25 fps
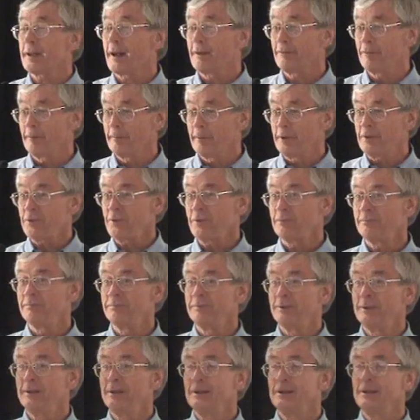government,
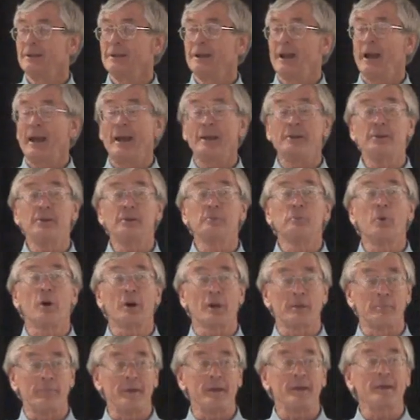and you'd want
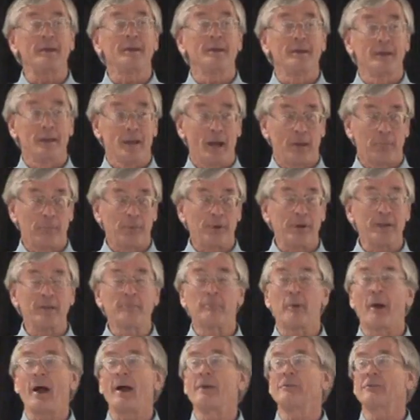to be a pretty
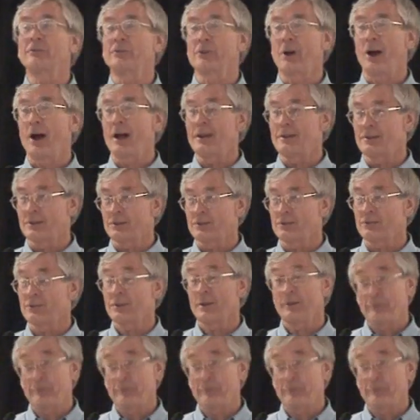brave scientist,